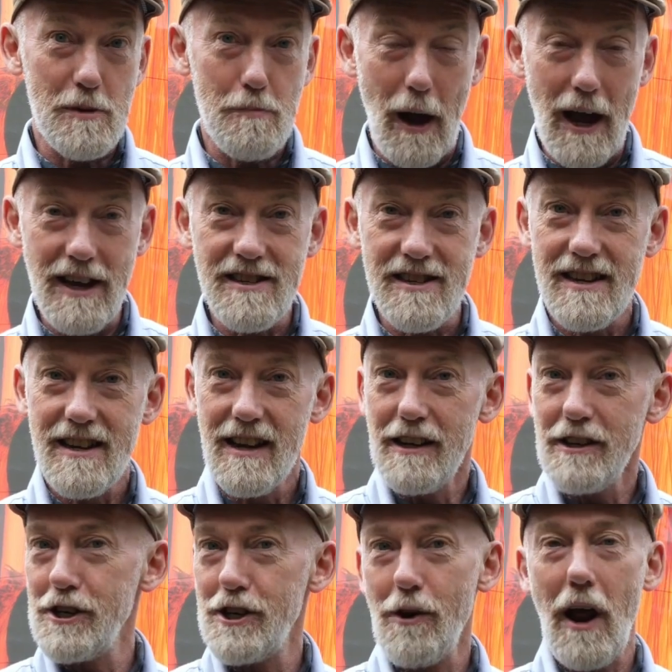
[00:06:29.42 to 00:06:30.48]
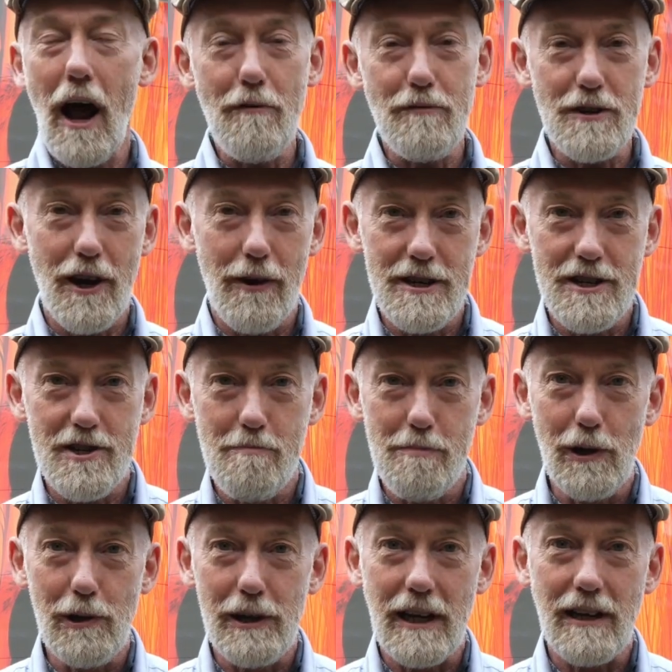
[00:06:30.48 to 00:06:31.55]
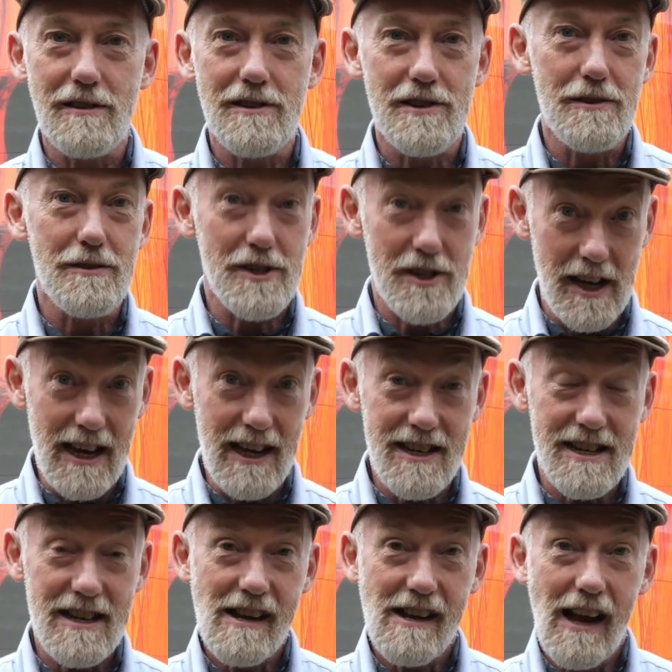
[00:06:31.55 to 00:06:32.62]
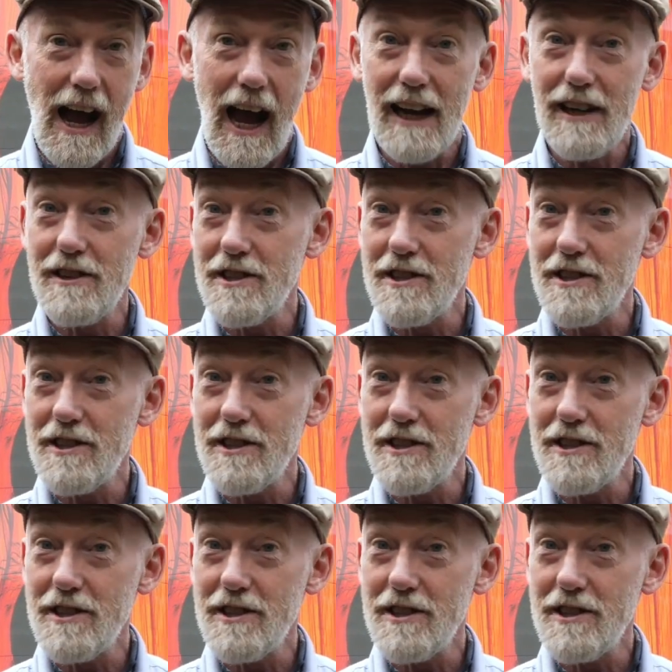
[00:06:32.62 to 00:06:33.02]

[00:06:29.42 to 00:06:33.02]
space. You don't have to go into the building to see it and